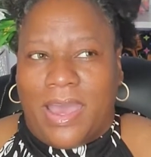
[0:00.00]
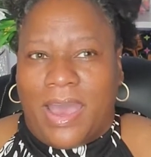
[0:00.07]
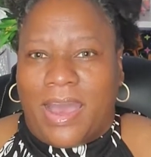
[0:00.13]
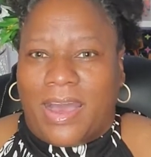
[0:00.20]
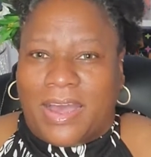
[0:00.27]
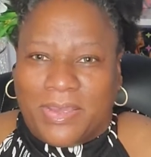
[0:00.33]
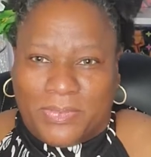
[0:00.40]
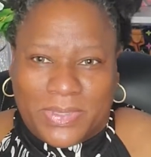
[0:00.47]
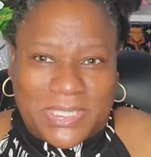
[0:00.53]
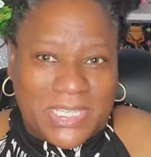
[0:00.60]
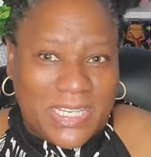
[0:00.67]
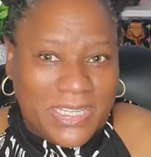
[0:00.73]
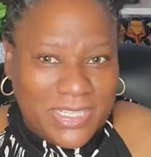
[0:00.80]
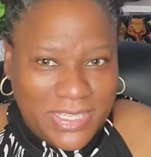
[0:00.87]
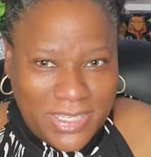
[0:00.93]
I was
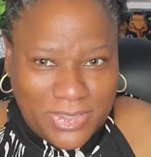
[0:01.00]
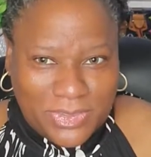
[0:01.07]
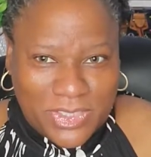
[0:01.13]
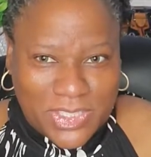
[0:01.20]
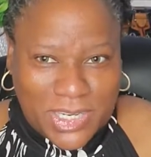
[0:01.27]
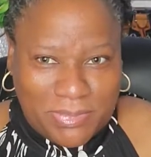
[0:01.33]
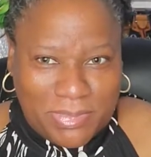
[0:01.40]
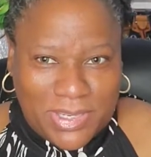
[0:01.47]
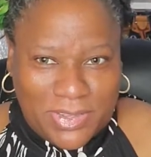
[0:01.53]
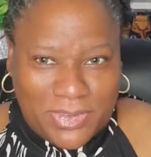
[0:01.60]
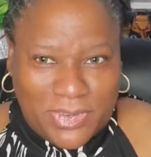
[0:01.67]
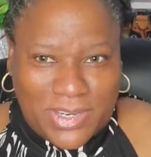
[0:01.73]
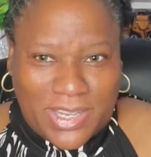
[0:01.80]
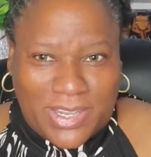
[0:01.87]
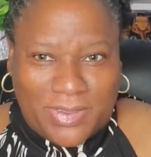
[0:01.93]
in the nail shop the other
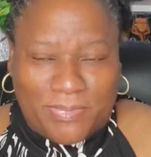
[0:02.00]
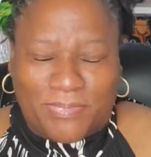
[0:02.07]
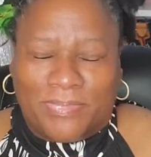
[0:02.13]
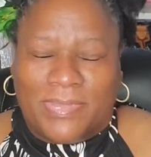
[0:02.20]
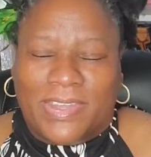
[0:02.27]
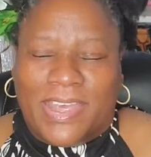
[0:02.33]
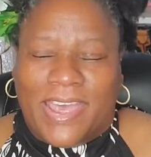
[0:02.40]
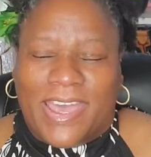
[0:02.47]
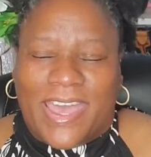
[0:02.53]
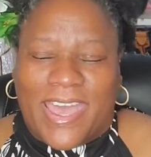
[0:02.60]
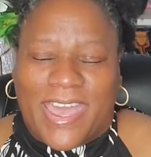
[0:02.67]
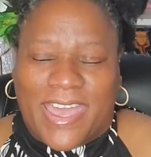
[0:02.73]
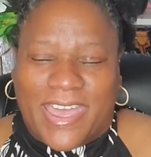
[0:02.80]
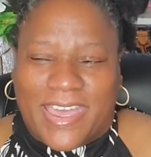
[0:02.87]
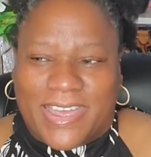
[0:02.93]
day
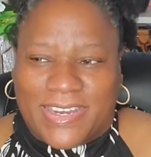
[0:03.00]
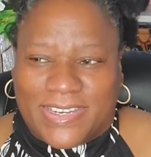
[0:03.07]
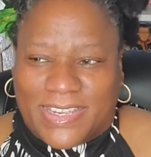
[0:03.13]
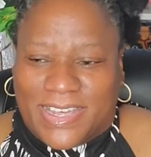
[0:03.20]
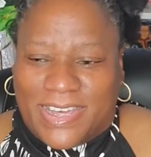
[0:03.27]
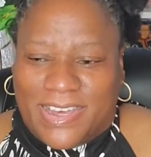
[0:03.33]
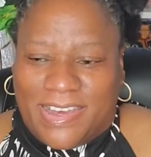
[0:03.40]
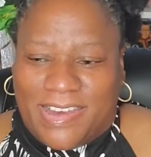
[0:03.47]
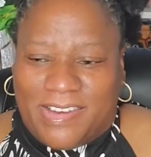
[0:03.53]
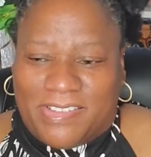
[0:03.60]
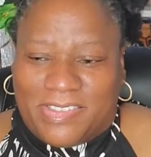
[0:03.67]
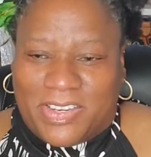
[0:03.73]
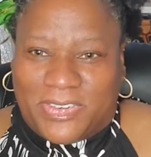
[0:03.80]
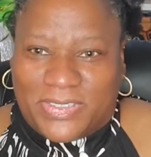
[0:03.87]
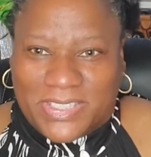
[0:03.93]
and
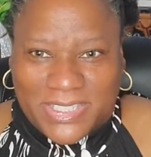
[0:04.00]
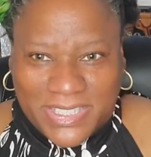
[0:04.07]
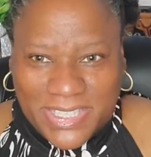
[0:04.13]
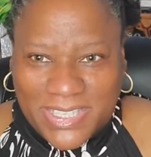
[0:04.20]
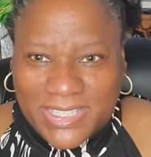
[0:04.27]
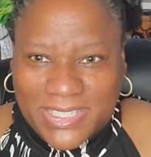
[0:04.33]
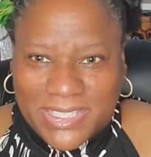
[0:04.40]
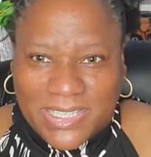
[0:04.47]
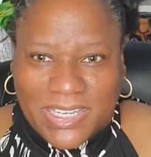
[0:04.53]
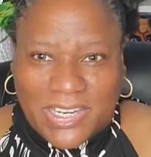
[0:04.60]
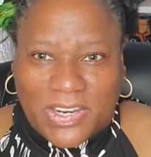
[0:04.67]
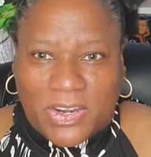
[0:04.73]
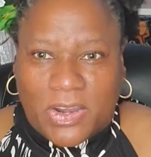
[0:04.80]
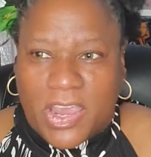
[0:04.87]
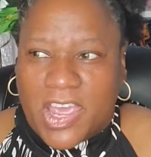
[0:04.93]
there was this kid sitting
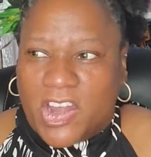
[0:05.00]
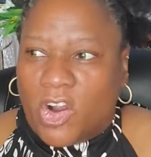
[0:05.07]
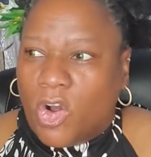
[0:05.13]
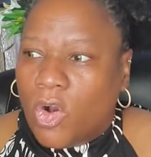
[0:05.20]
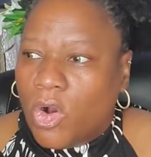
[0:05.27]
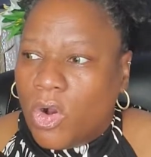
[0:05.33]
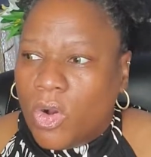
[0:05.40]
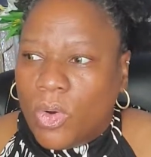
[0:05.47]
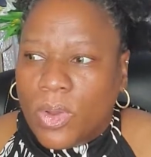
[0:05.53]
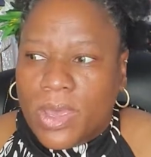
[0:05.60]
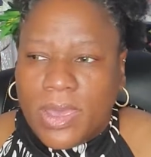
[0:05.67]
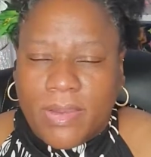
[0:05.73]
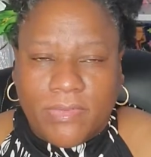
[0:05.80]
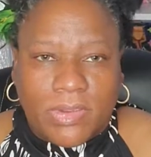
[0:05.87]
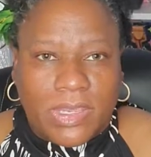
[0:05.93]
there, and
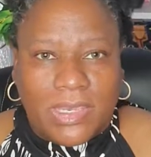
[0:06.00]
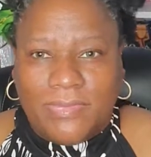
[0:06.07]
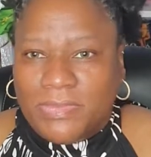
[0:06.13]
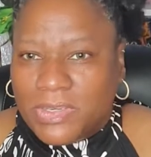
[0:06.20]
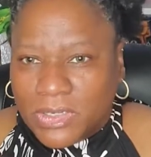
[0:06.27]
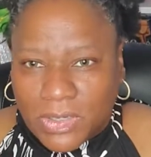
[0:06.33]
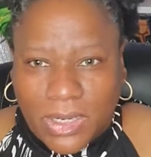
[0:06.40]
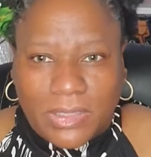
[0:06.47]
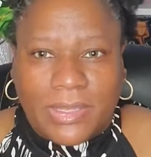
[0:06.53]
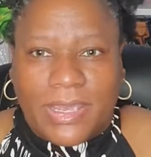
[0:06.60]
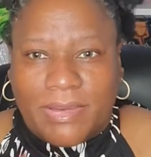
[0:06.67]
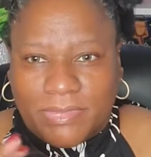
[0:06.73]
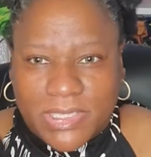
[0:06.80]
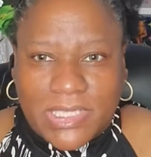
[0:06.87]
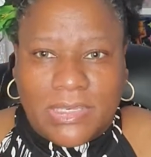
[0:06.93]
you know how they
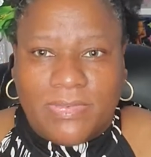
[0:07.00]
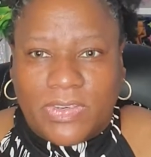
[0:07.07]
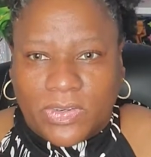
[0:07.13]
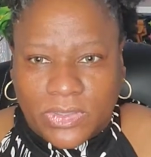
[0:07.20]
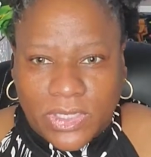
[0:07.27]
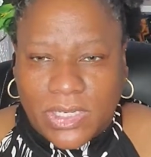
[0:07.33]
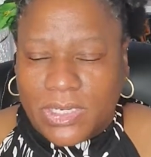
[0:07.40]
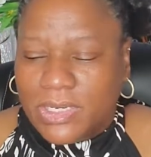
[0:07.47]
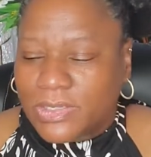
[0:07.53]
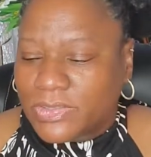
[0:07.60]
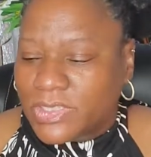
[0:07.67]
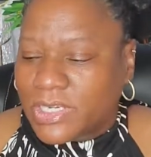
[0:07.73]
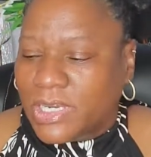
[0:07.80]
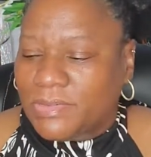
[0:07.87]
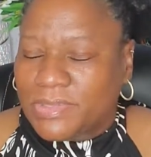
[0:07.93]
have the TV on in the nail
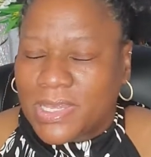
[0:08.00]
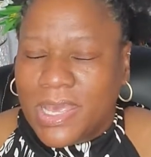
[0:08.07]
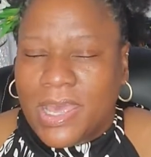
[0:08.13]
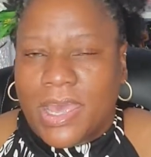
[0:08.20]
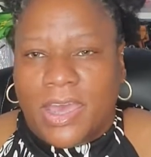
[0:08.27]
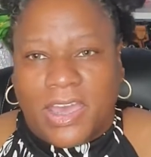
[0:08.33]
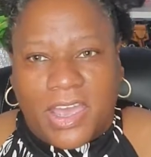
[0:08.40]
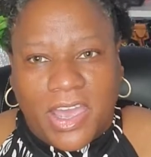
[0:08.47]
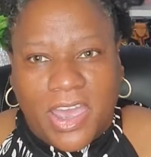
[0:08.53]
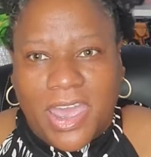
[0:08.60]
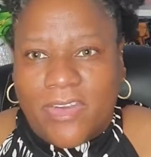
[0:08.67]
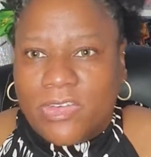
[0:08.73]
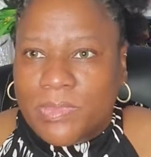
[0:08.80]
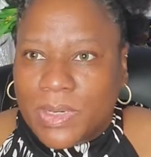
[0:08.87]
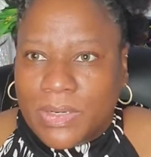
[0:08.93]
shops?
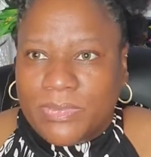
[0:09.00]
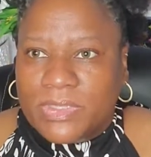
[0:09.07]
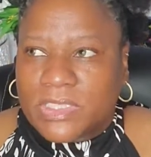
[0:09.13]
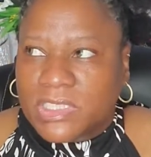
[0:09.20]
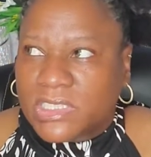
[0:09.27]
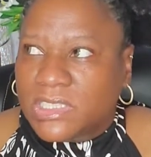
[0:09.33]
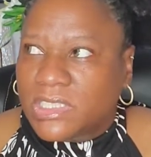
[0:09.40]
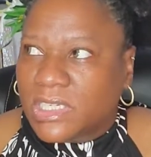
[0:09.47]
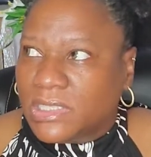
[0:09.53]
Everybody was just stuck